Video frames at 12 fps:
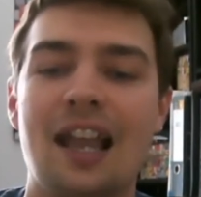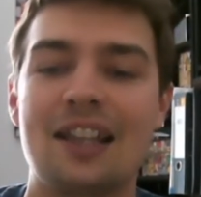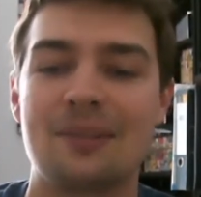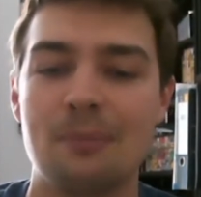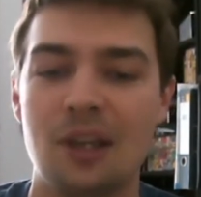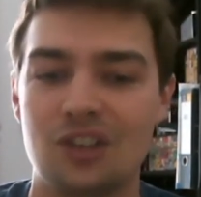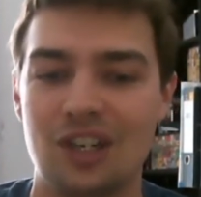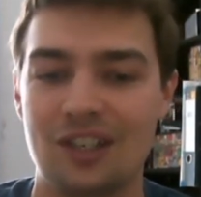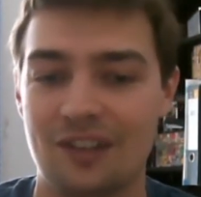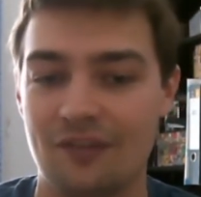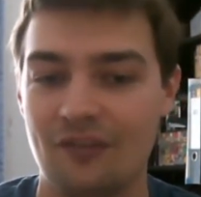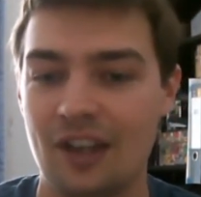as much as
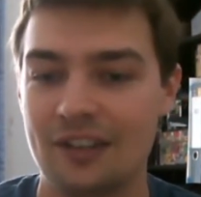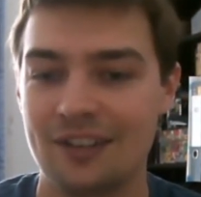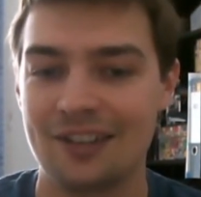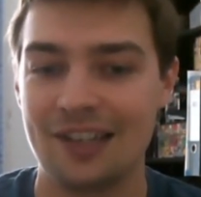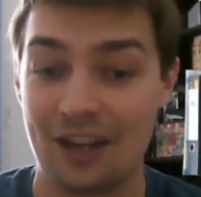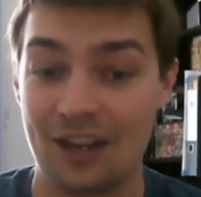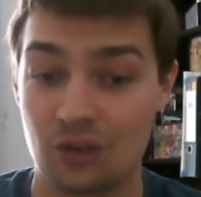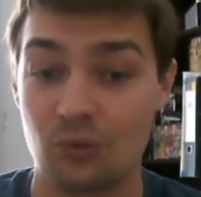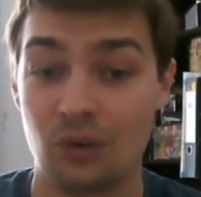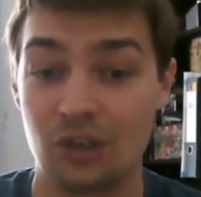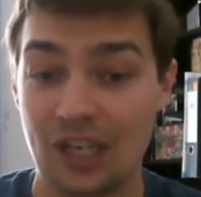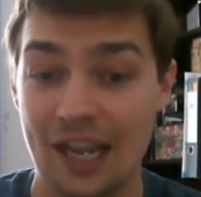the fighter's extra
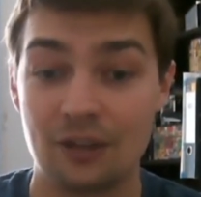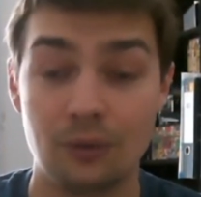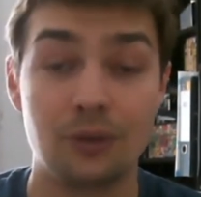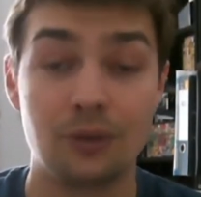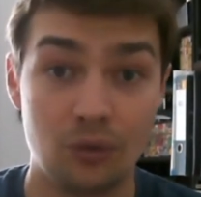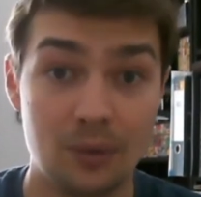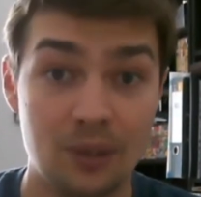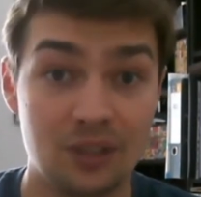attack or the druid's